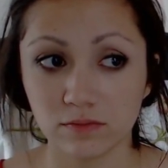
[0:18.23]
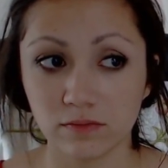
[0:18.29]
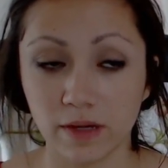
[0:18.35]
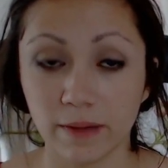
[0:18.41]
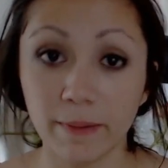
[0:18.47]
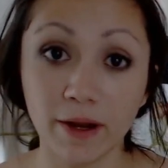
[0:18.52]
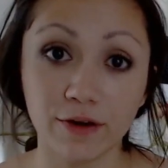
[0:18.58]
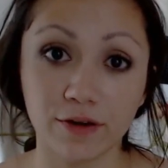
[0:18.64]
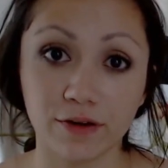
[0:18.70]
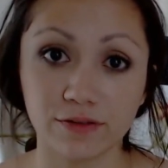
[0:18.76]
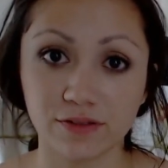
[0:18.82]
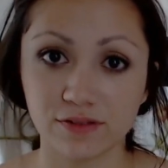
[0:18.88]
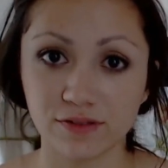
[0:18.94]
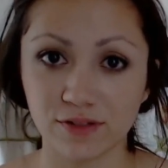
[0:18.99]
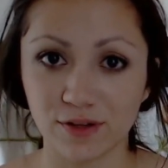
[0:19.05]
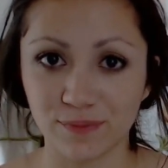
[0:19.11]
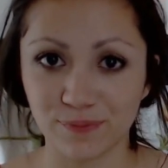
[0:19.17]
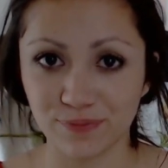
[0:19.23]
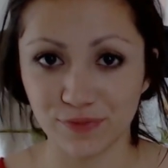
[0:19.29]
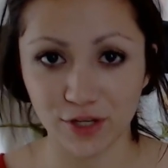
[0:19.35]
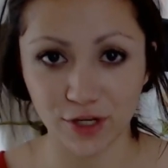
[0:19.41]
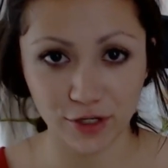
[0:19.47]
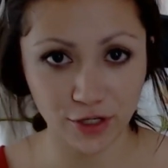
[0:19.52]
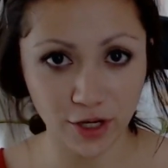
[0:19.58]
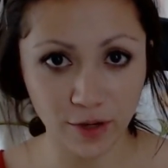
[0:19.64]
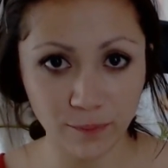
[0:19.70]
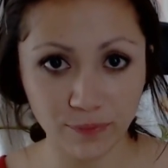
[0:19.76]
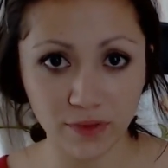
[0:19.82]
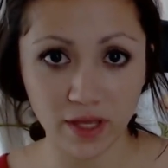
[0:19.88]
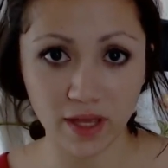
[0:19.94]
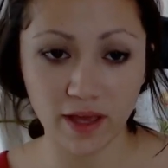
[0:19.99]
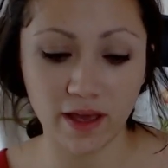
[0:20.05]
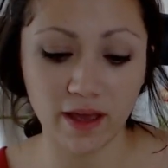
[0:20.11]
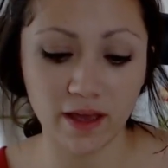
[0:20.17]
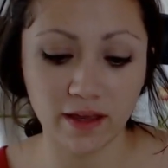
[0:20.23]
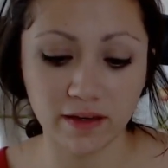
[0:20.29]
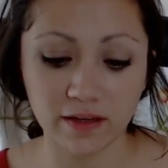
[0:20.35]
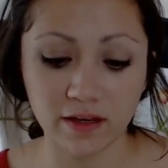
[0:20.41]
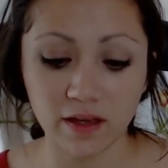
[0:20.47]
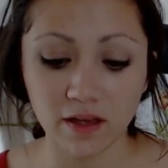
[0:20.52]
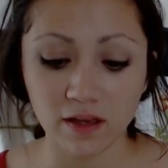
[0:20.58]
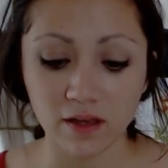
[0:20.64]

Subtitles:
my macros. So there you go. And